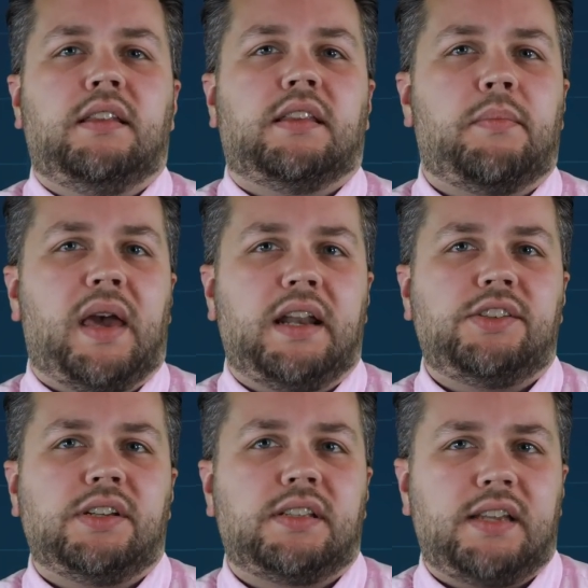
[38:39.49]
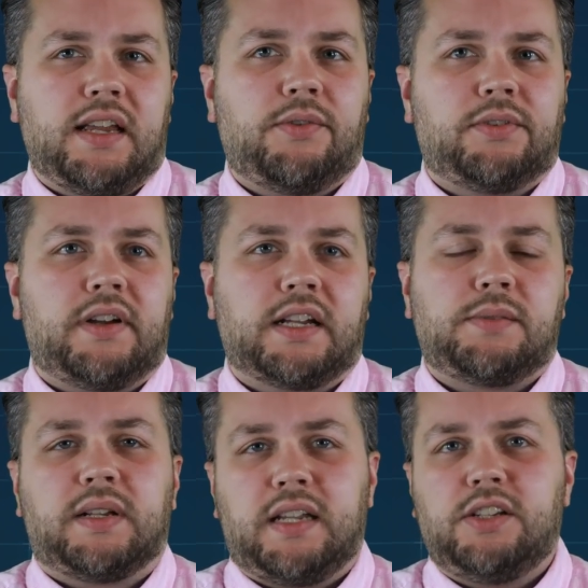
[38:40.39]
The managing stakeholder
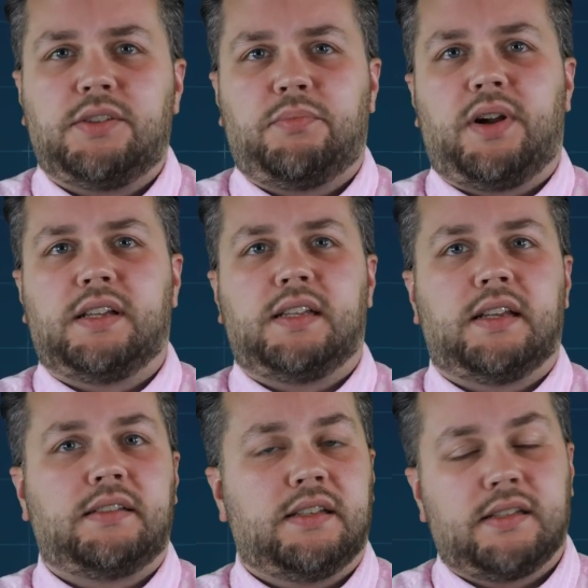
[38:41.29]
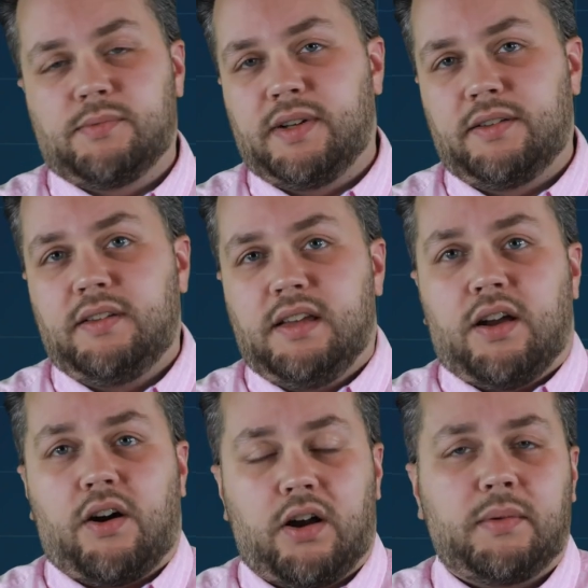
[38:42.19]
expectation process is, well,
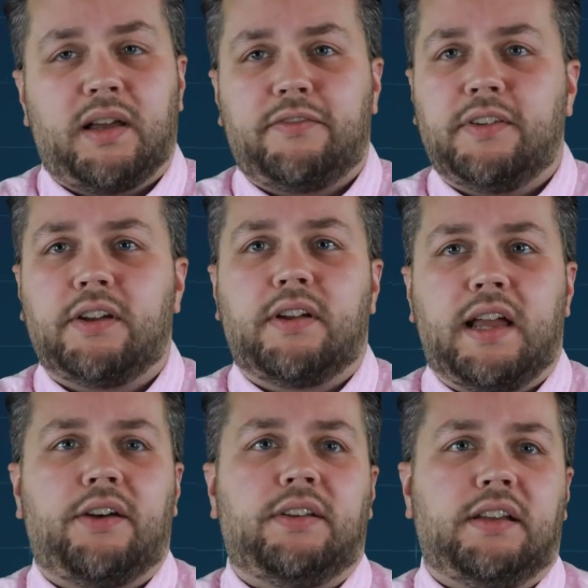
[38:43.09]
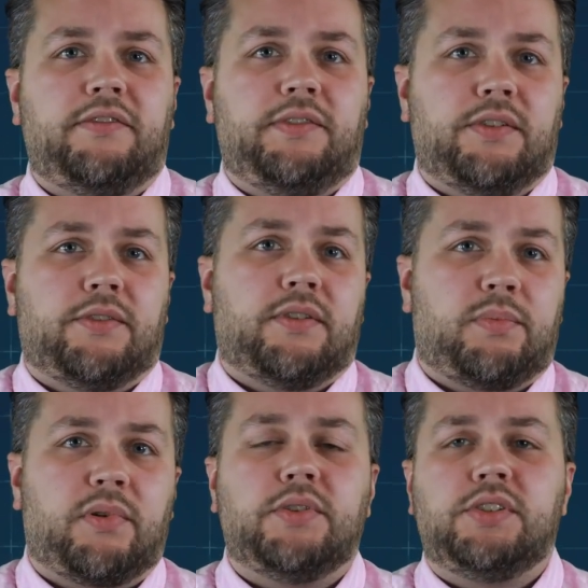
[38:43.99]
all about figuring out if your
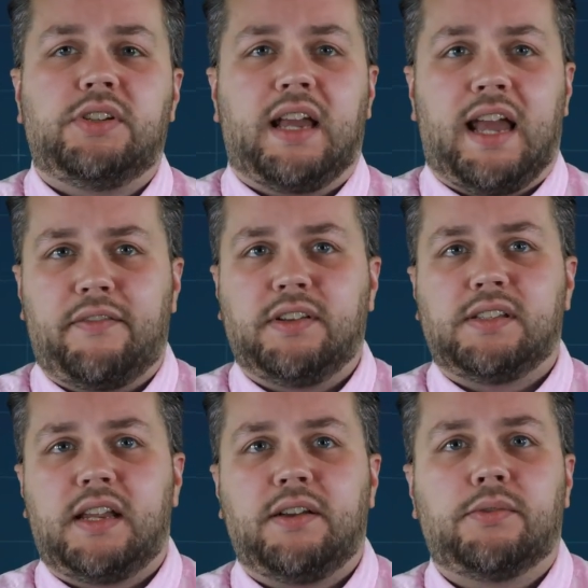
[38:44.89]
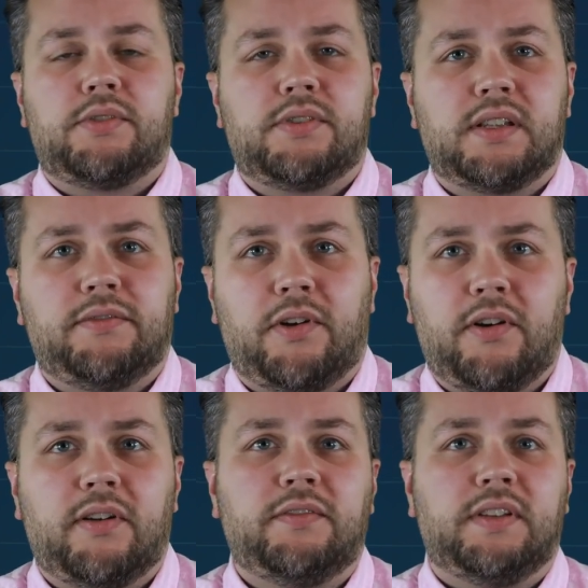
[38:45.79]
approach to having stakeholders
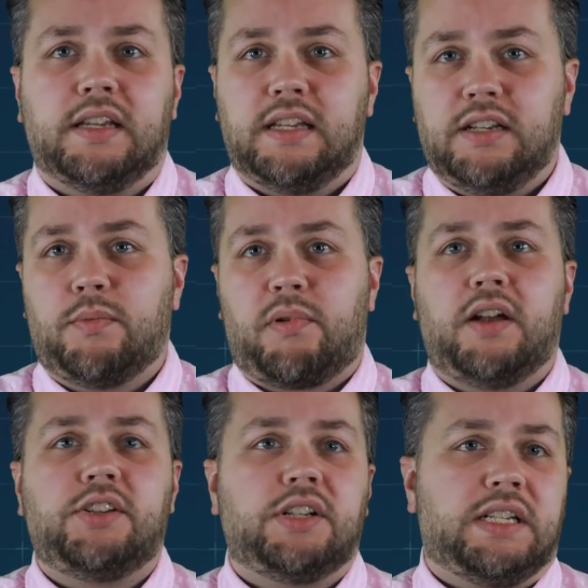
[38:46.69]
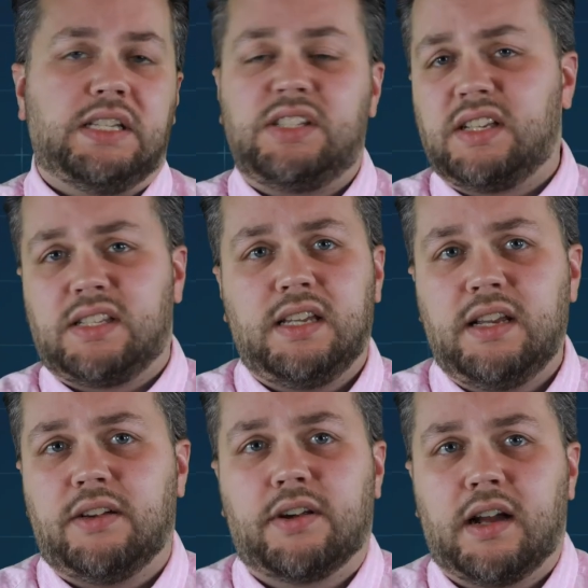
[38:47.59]
involved in your project is succeeding or